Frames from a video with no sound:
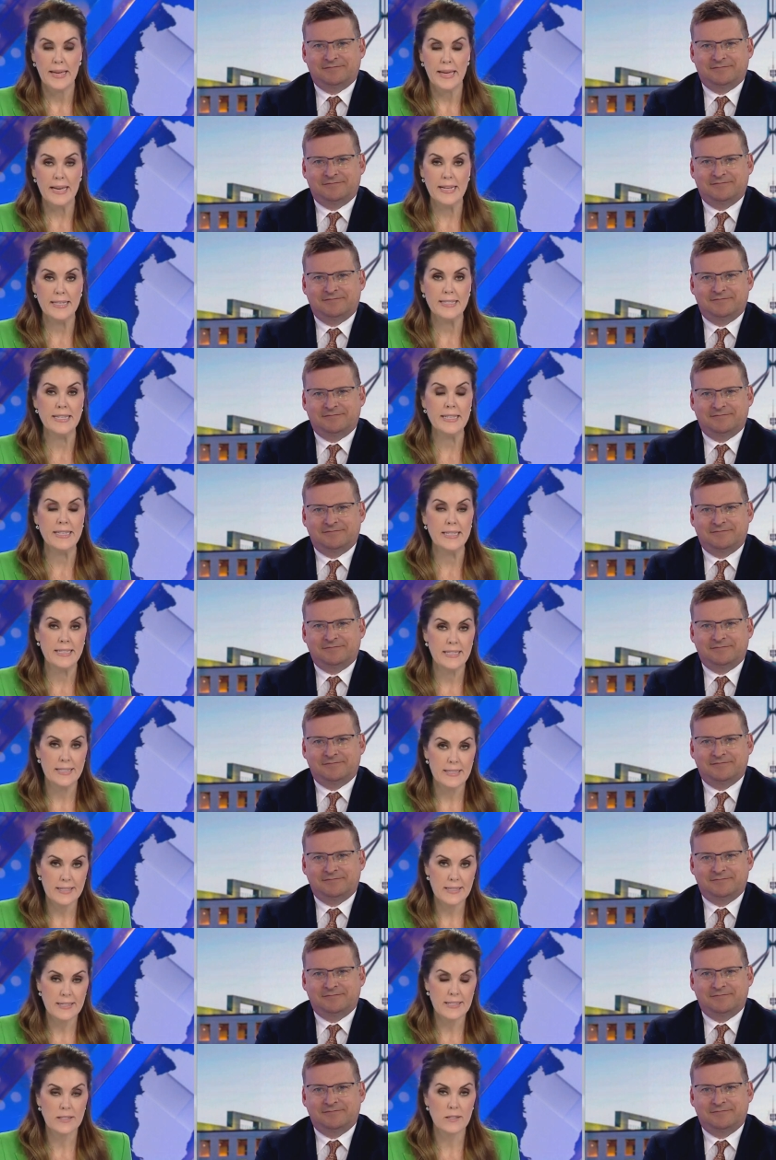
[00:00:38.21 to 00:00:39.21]
Speaker 1: It's
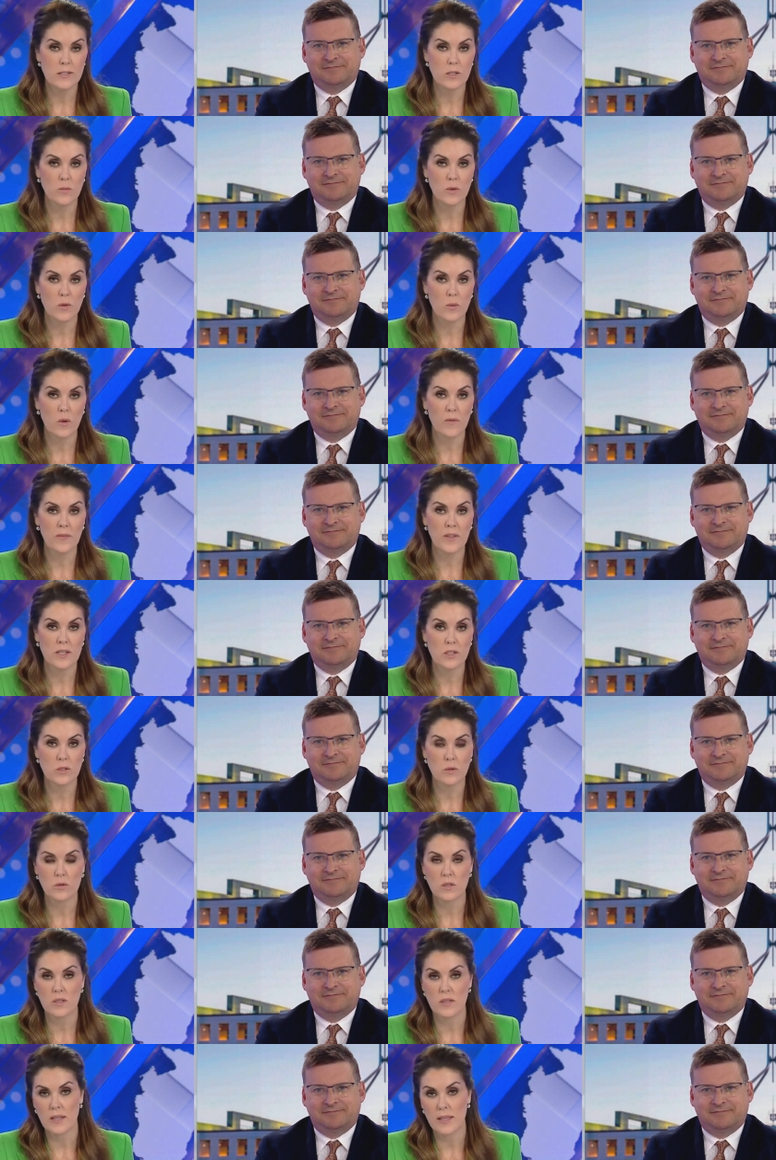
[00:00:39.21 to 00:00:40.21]
inconsistent with what they
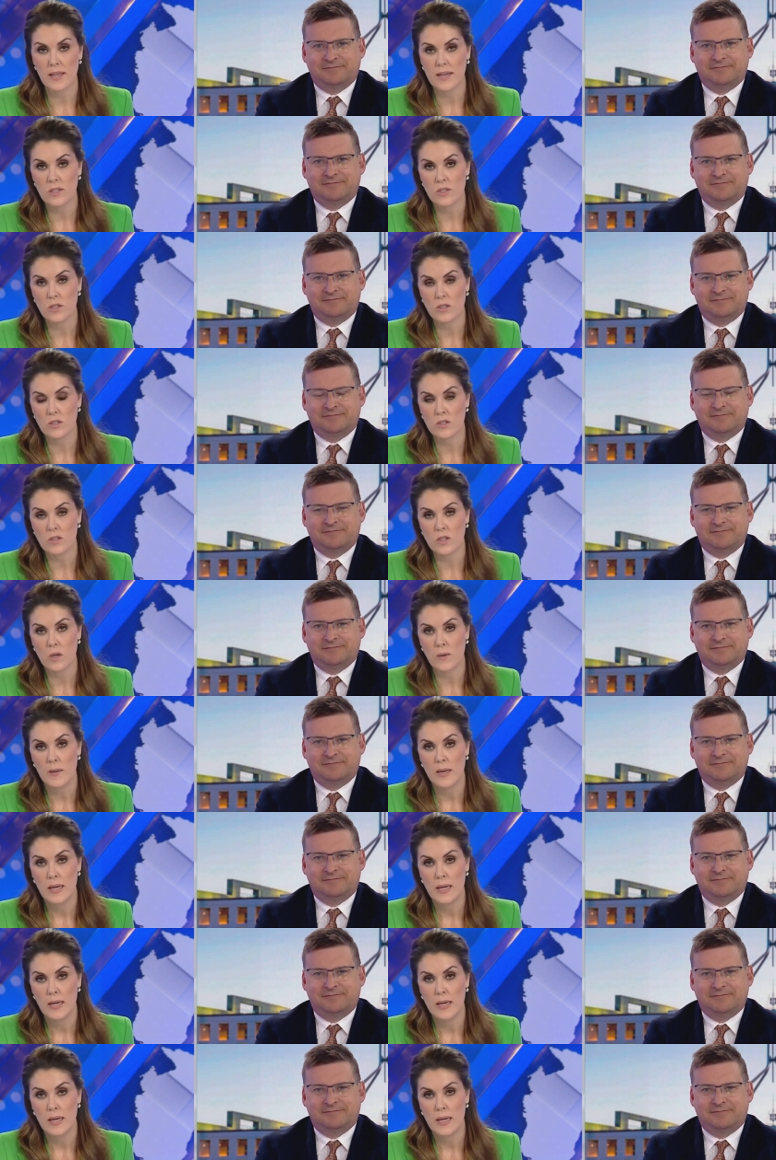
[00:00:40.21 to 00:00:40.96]
took to the election. So